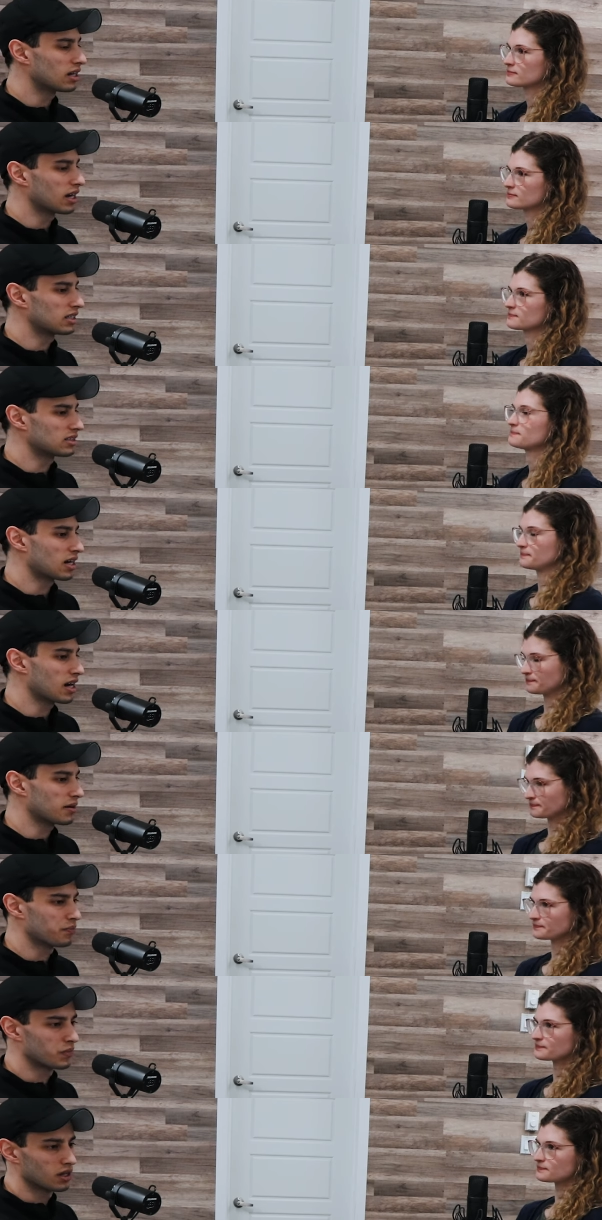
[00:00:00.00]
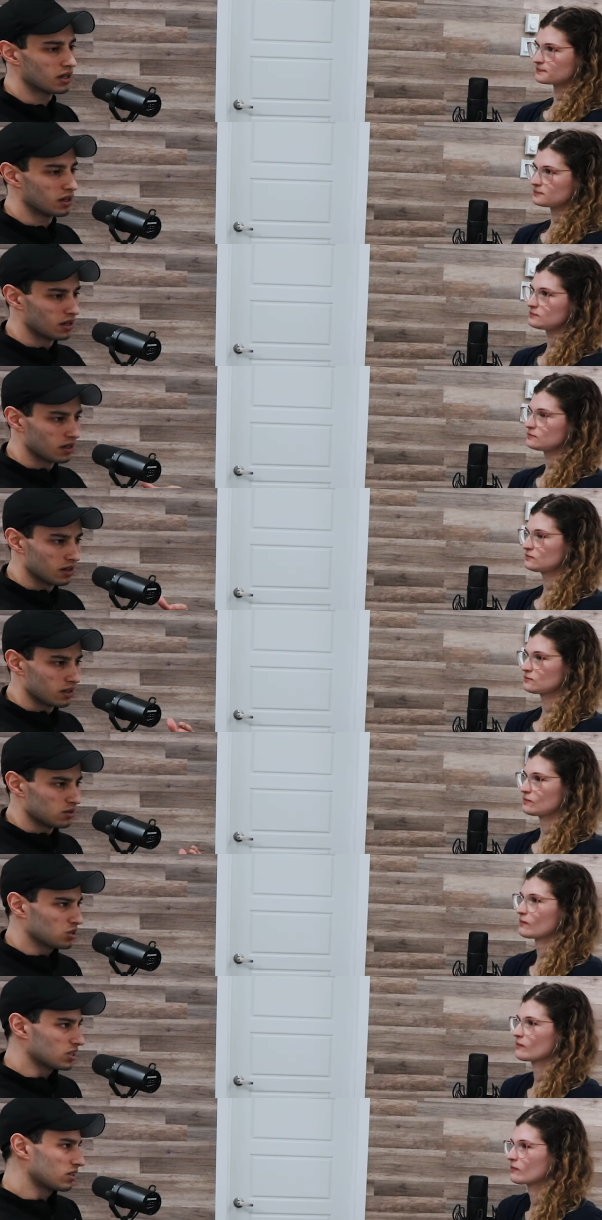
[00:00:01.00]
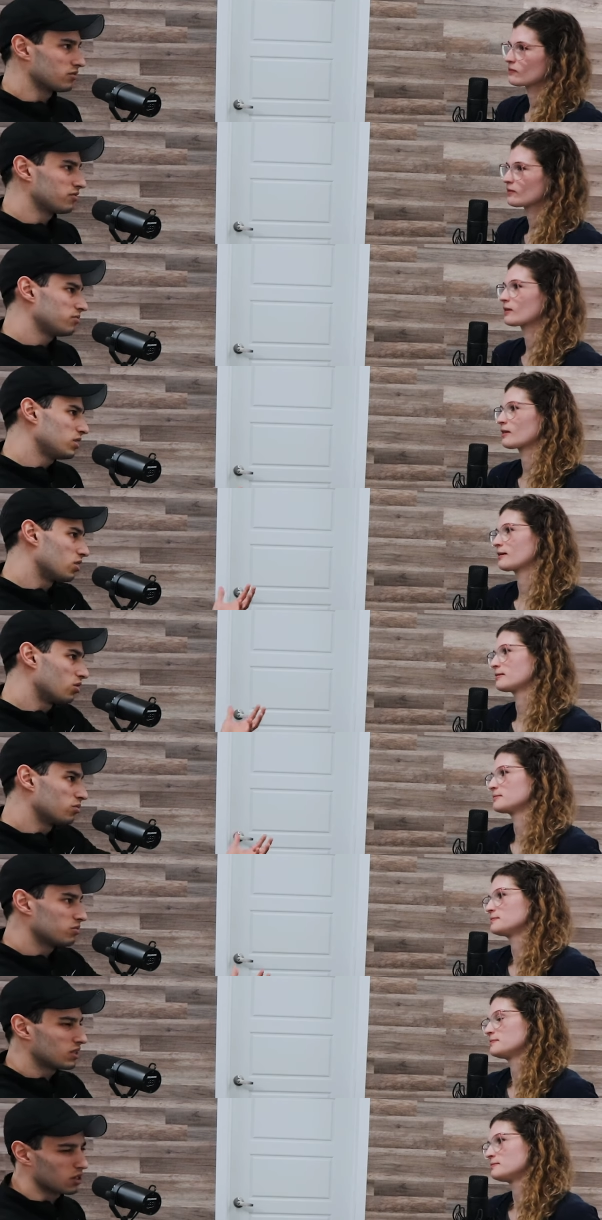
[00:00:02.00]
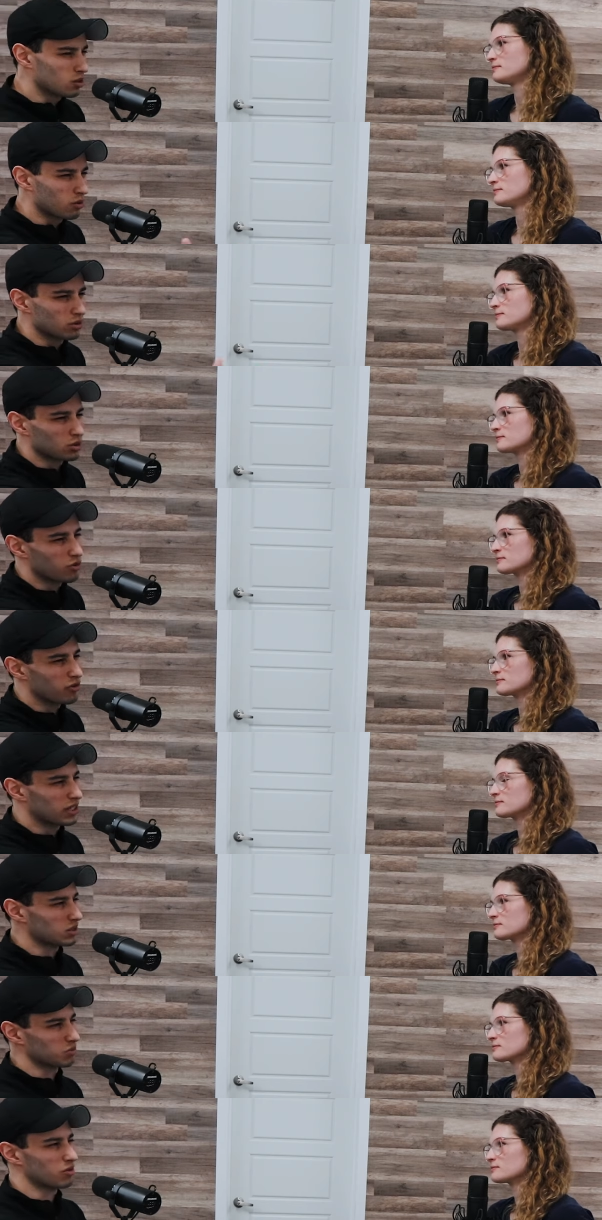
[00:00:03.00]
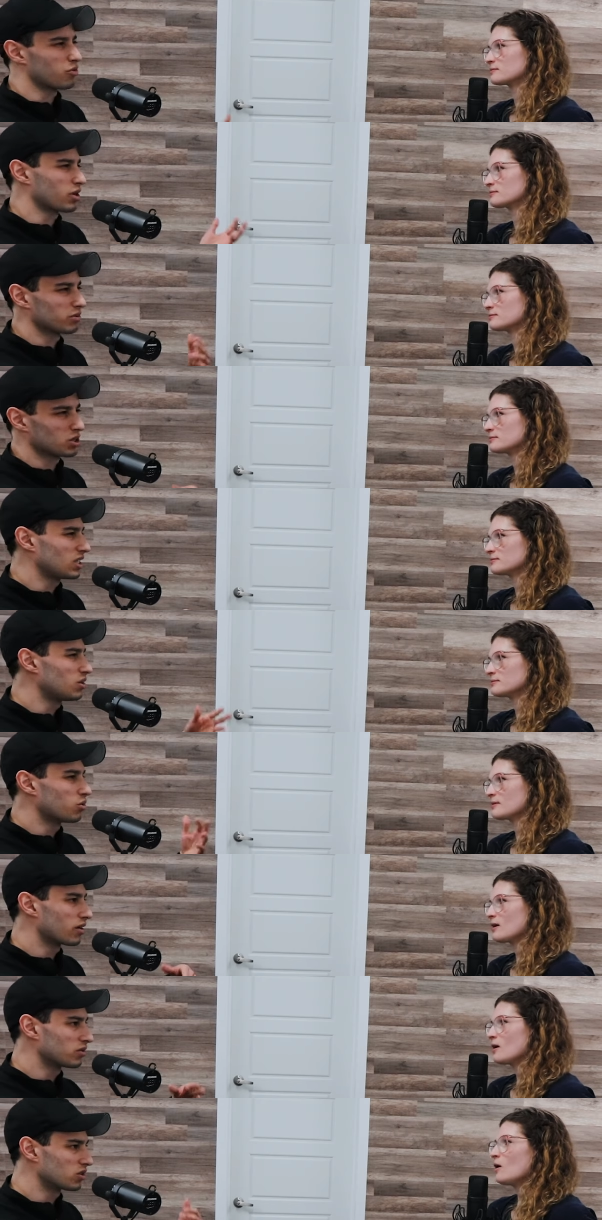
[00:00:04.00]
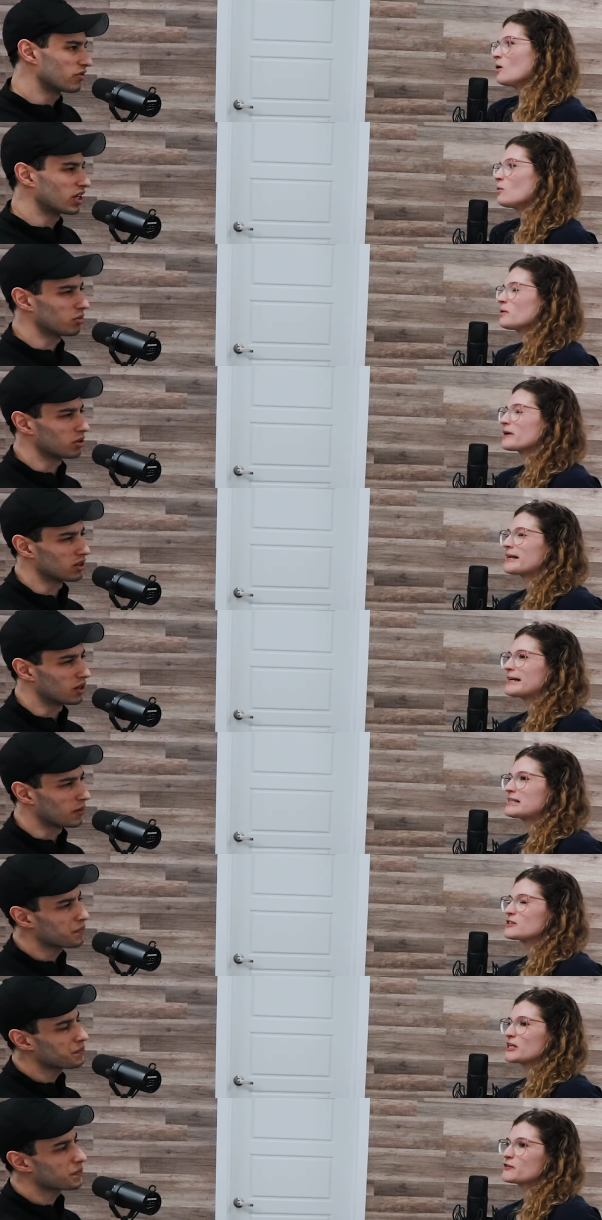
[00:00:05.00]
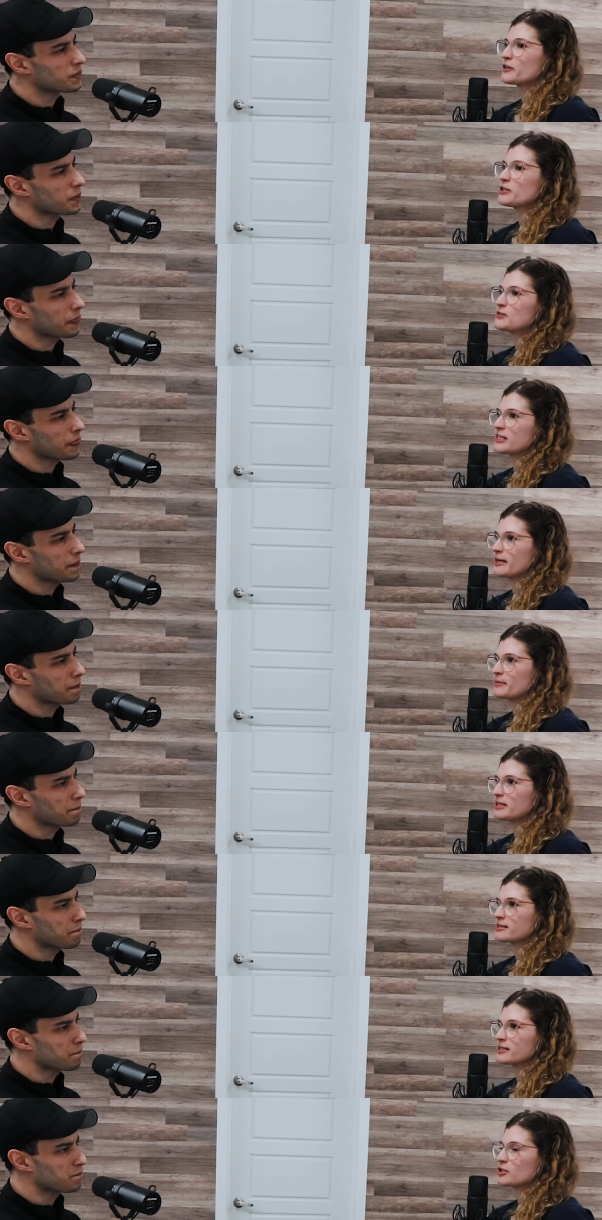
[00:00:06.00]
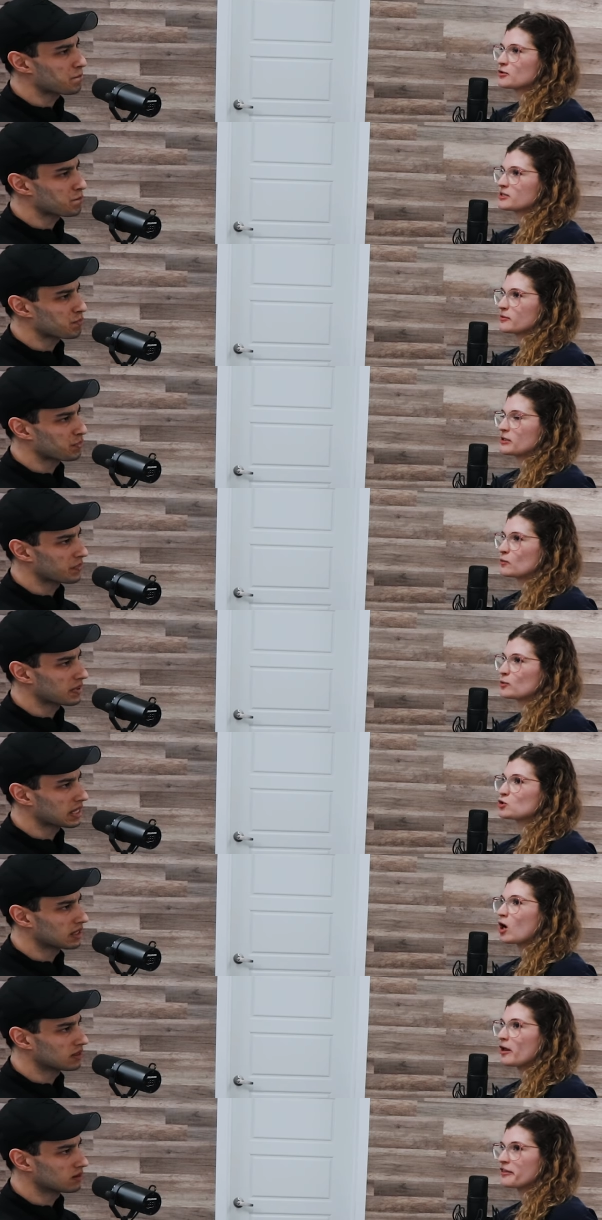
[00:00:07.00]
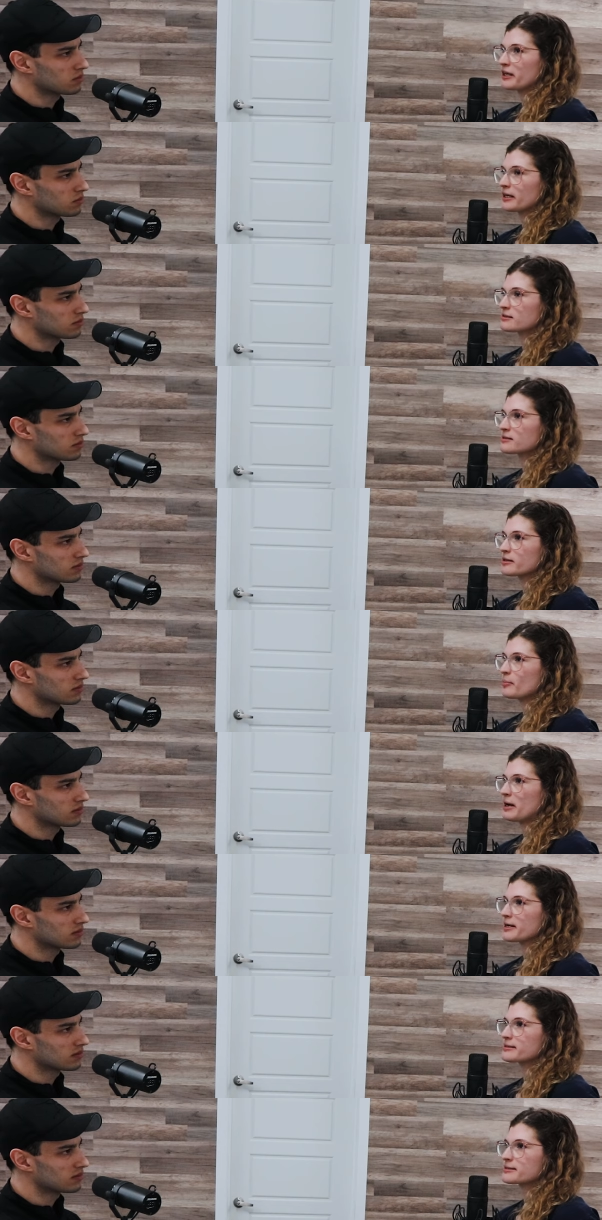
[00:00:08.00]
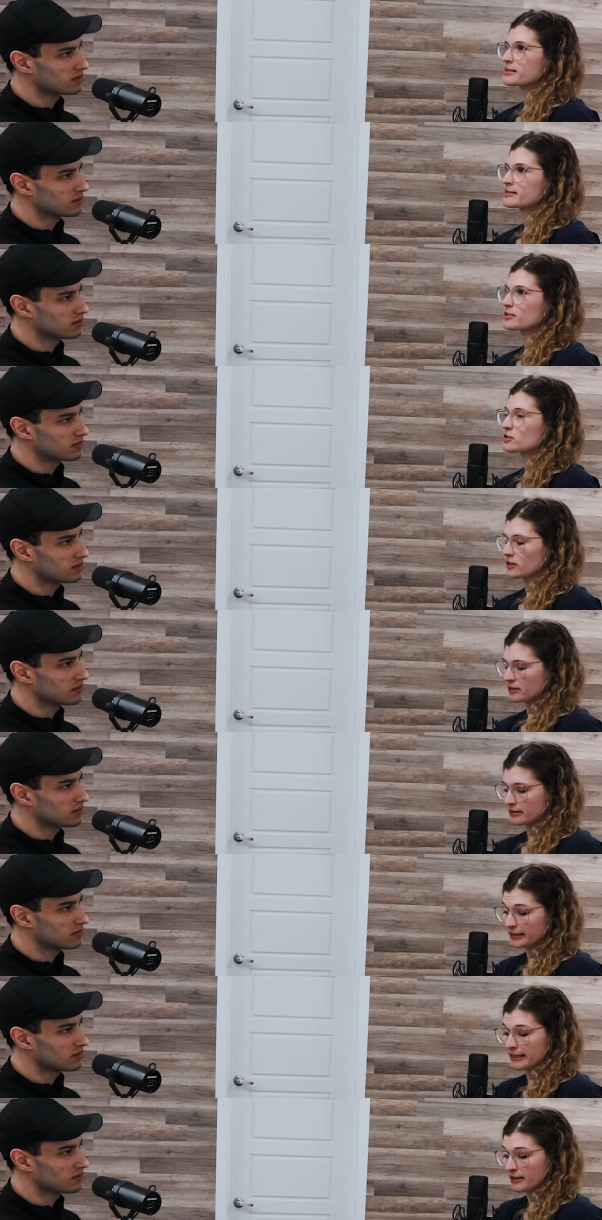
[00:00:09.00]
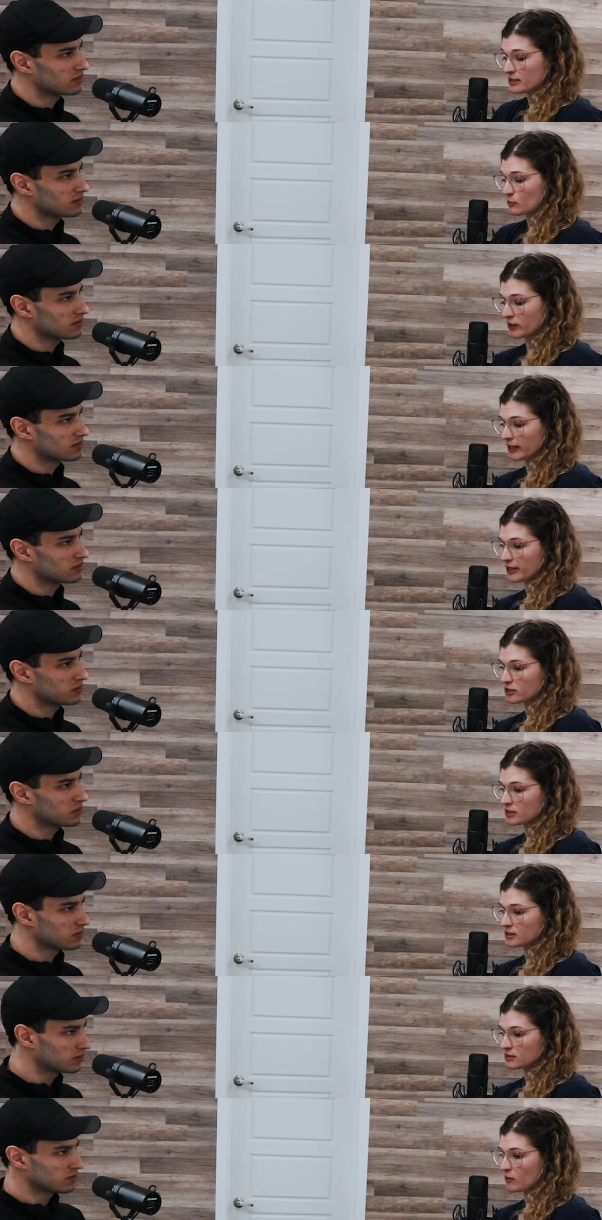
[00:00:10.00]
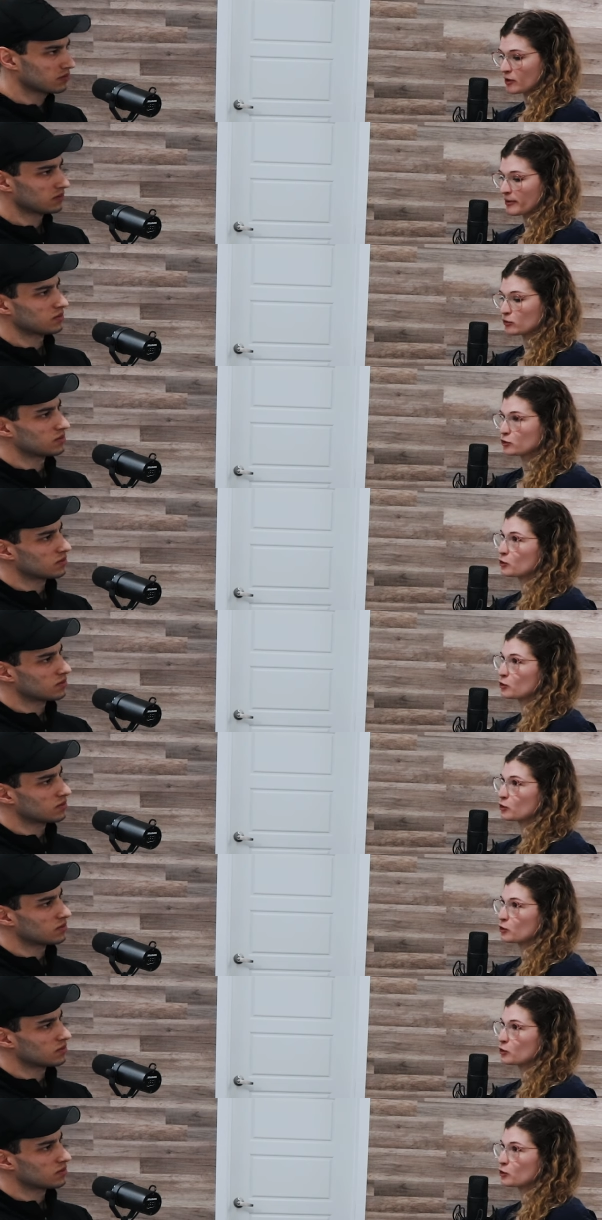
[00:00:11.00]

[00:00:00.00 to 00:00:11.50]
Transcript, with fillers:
Speaker 1: done. It's mm-hmm. not just kind of you know cut corners go find some stuff whatever just eat whatever is available well, you know it's
Speaker 2: it's funny you say that because like you said we were taught things in the past it's actually uh, today this morning i actually saw one of my old